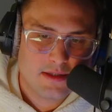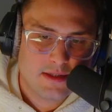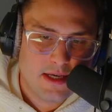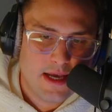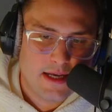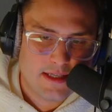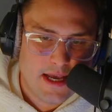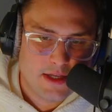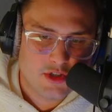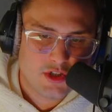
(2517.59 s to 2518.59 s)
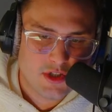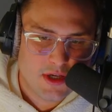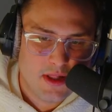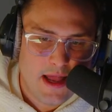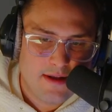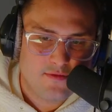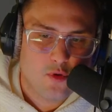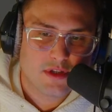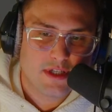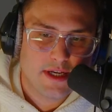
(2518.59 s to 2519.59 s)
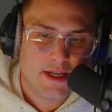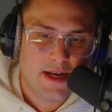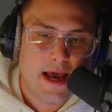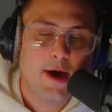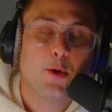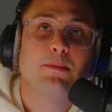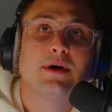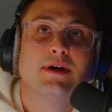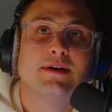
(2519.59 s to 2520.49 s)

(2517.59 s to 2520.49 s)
TSH still at 14. Help.